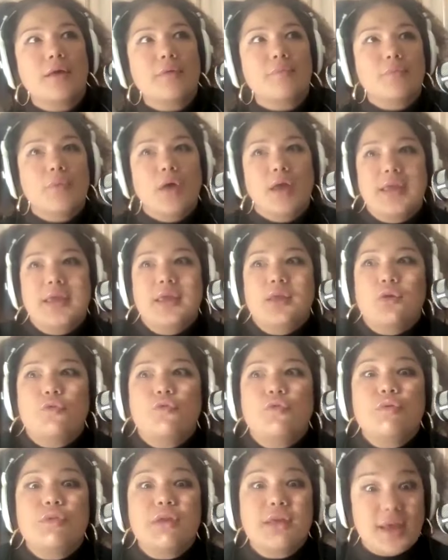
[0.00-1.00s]
I'm, i
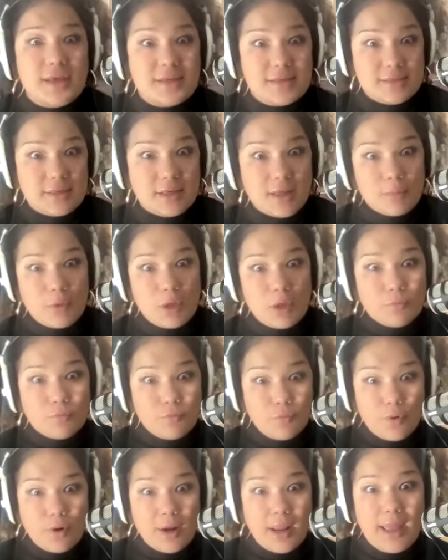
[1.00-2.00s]
interview the guests that come on
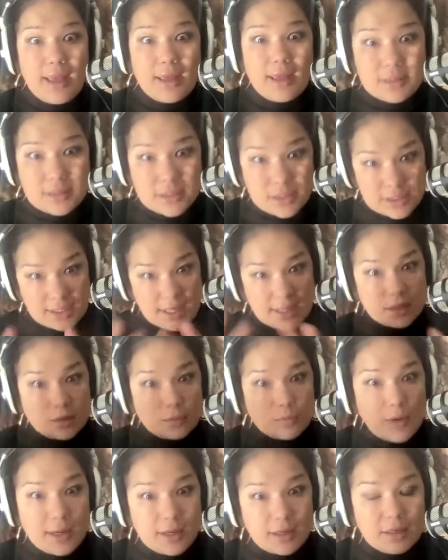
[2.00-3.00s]
beforehand to just get
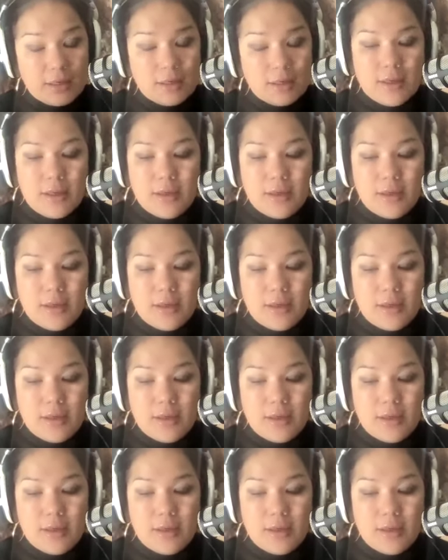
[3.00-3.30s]
the right